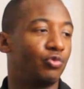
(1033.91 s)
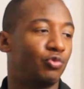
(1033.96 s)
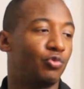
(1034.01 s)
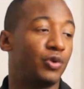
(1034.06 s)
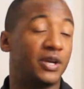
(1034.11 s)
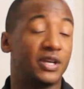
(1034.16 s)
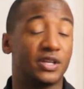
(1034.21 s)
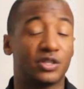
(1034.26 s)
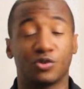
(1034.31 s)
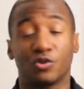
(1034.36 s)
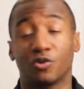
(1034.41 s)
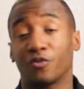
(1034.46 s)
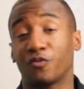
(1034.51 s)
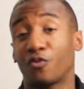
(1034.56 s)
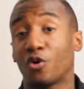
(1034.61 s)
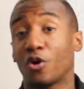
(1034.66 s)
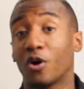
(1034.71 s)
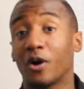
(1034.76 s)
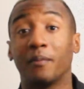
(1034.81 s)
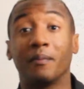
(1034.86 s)
weeks or
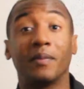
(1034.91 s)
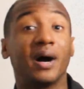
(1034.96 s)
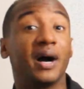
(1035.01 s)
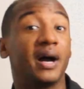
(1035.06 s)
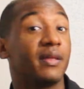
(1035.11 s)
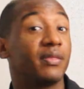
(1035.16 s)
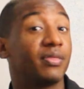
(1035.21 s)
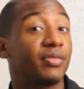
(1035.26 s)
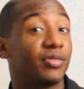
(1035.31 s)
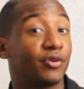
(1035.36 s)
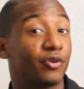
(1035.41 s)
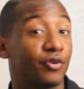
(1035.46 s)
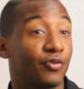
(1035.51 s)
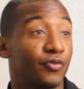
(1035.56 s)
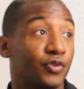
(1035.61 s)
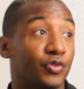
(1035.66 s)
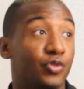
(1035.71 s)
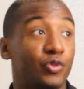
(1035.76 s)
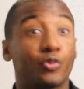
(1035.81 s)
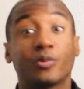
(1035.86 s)
for a month or
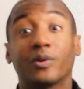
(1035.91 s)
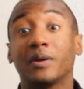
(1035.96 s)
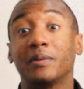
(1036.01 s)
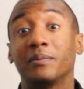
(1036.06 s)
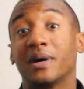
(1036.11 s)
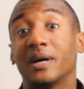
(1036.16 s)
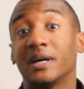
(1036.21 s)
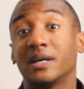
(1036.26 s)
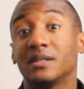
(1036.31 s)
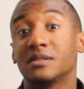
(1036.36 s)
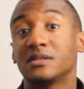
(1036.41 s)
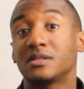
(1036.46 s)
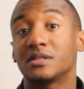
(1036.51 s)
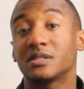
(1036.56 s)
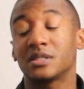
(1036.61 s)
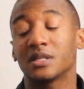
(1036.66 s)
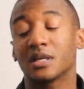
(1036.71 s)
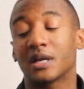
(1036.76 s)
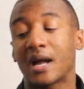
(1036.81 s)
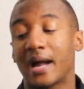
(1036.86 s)
for 3
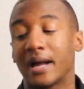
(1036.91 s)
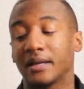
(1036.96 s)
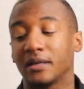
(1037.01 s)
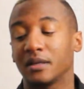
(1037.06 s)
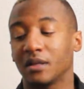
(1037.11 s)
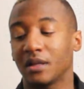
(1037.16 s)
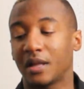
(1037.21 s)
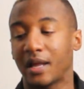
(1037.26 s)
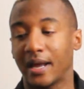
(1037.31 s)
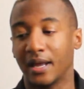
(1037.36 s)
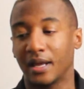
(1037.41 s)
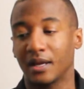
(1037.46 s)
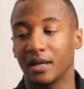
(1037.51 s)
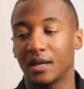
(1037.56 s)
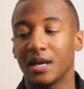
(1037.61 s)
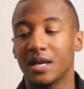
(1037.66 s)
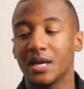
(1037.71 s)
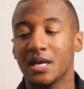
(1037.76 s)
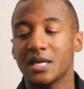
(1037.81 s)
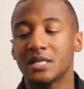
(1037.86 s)
months to kind of like
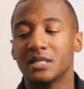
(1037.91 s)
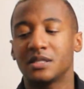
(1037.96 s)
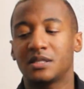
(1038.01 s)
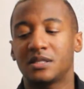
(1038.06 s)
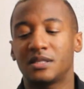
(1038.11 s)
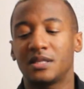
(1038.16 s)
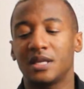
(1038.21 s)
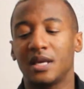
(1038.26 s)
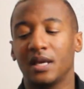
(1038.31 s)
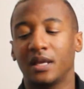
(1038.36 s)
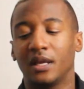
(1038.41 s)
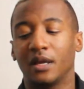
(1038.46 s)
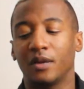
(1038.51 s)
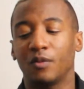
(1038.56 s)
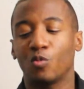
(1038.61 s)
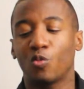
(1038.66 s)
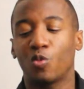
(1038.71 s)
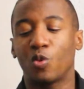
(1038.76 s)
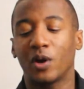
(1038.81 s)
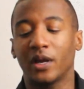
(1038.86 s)
sit
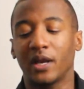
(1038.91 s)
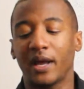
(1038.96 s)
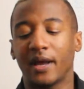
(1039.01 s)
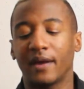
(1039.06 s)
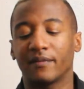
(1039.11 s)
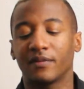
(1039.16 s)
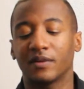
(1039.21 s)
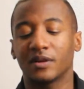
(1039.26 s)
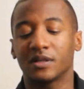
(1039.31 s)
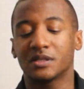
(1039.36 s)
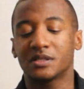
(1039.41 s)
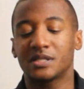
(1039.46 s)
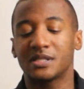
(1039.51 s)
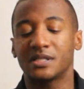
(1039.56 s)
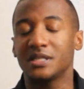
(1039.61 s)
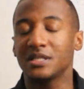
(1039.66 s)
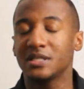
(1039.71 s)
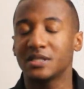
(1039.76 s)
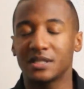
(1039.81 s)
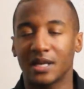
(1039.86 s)
in whatever
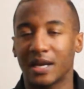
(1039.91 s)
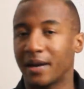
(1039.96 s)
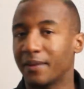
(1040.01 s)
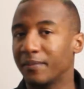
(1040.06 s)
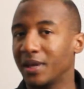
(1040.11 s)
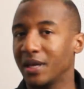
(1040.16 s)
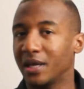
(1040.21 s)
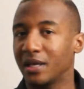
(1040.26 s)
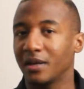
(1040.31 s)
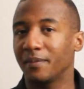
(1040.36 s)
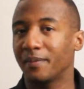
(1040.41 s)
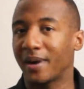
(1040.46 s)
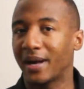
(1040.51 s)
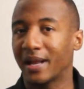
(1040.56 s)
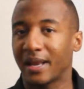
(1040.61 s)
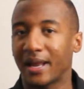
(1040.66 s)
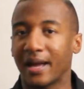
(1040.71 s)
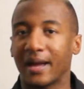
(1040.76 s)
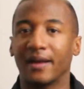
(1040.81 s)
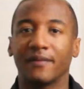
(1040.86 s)
season I'm in my
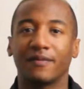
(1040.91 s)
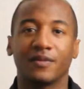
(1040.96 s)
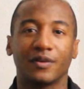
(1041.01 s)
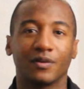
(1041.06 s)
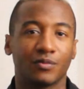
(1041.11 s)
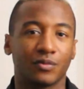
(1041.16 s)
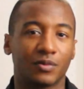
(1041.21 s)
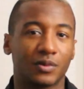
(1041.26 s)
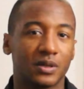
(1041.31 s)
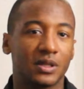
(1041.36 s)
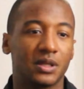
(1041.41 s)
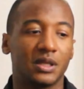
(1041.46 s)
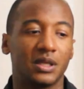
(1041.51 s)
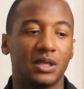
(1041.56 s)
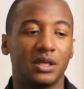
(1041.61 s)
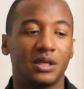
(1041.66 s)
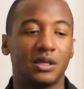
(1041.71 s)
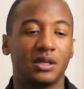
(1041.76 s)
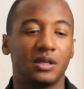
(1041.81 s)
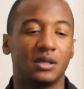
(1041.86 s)
life and
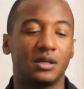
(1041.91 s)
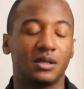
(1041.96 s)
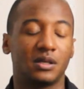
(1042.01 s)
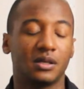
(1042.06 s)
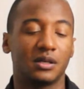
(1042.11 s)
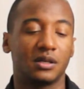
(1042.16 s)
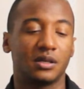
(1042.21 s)
really